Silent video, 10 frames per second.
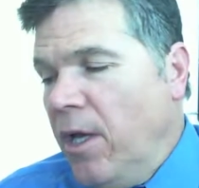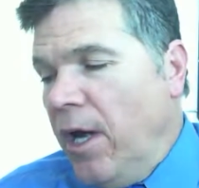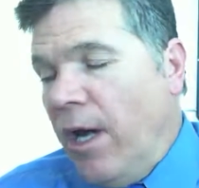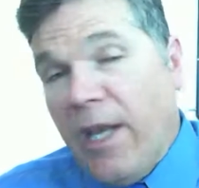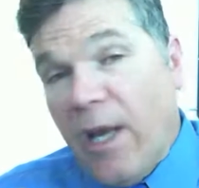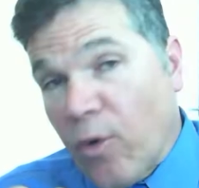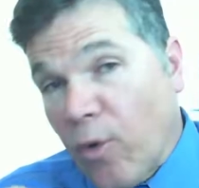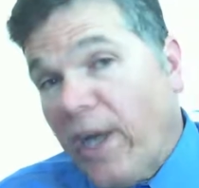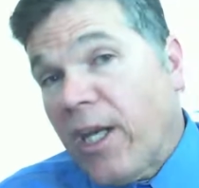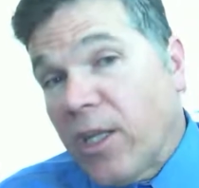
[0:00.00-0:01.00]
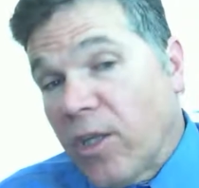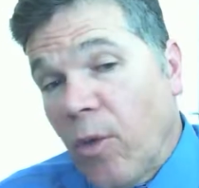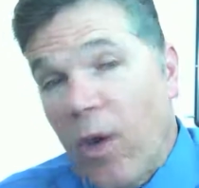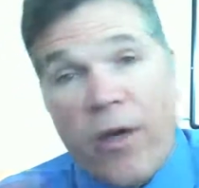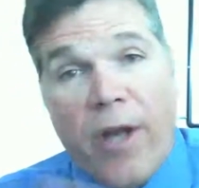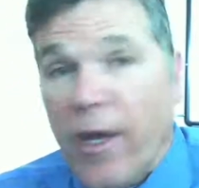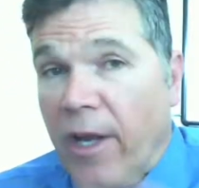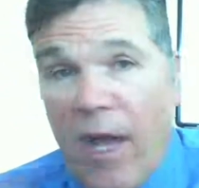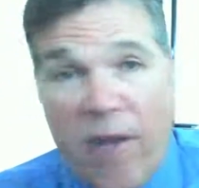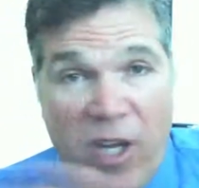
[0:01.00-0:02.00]
Now, granted, you are not
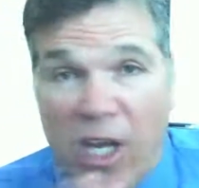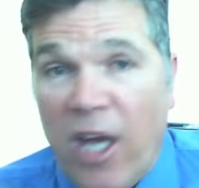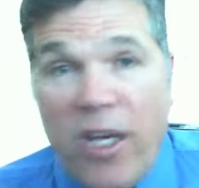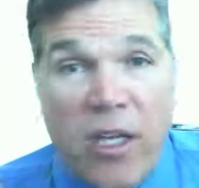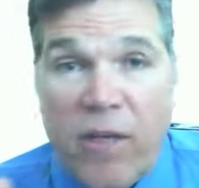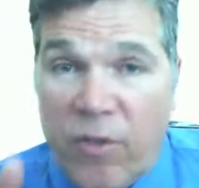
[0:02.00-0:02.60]
going to have any idea